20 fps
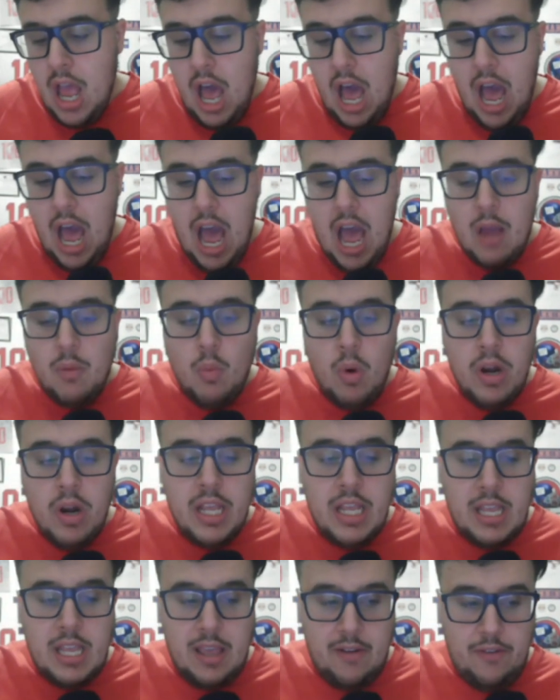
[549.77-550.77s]
I want to
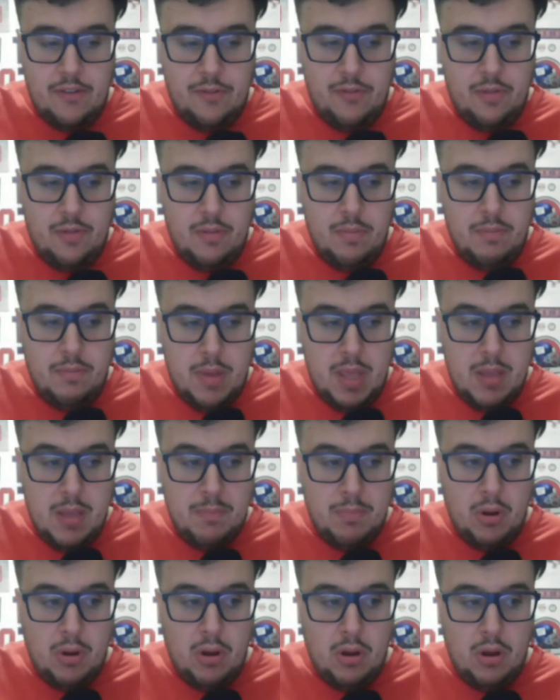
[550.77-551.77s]
give
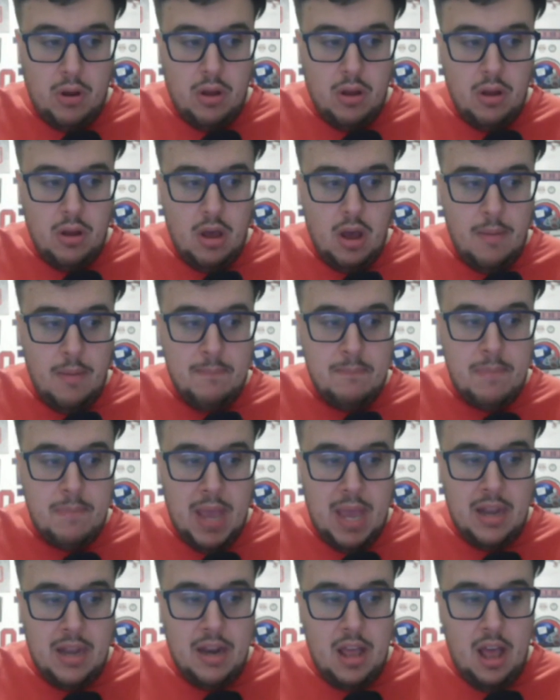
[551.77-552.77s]
people a
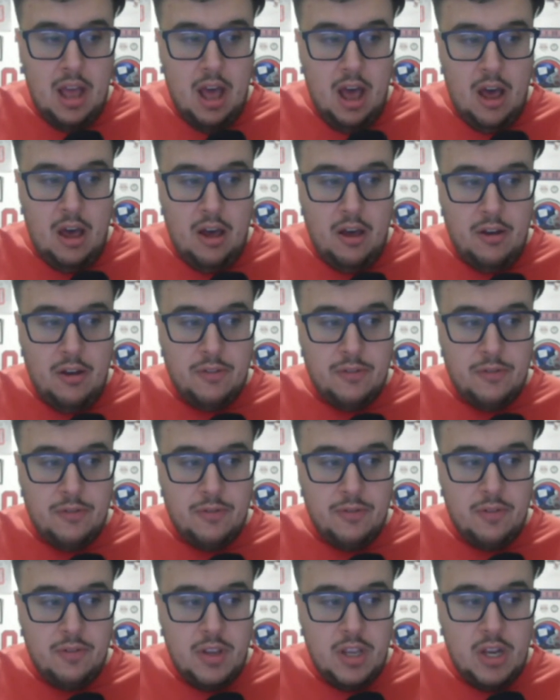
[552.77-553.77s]
bit
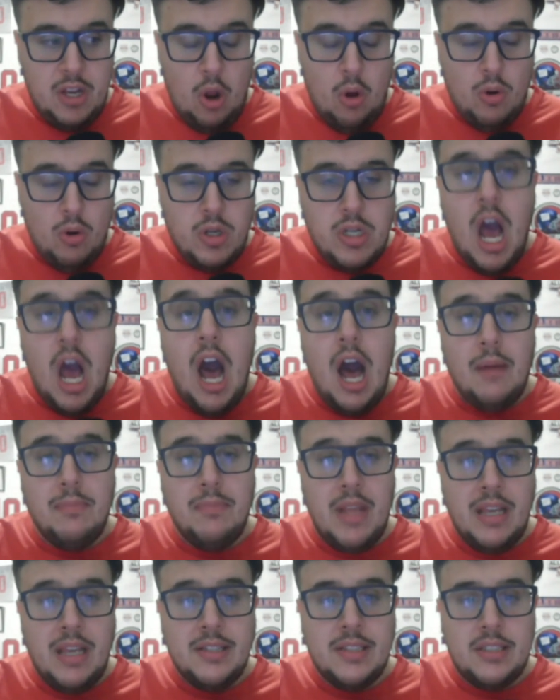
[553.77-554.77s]
of,
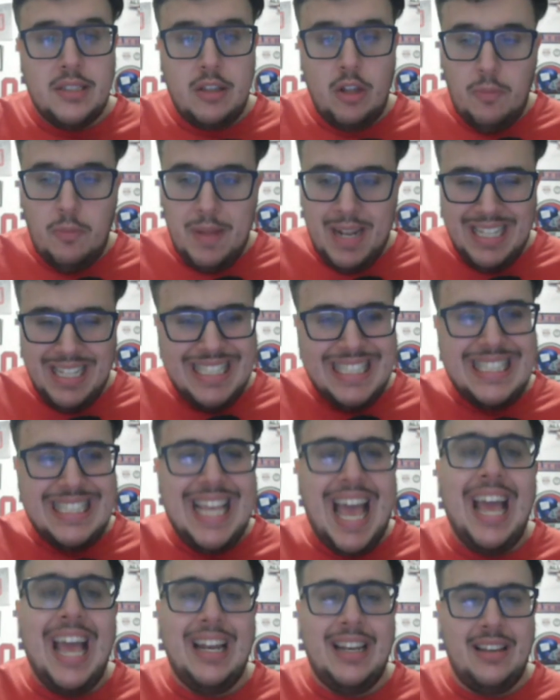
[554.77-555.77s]
calmness, a little bit of
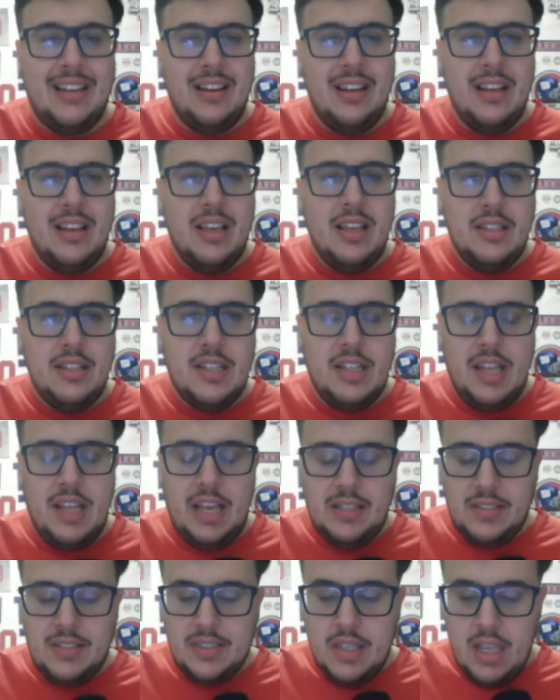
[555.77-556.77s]
zen to
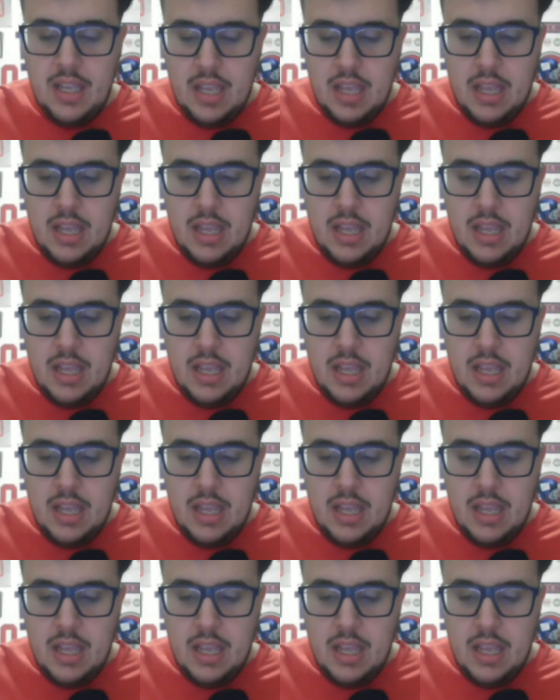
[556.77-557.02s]
this.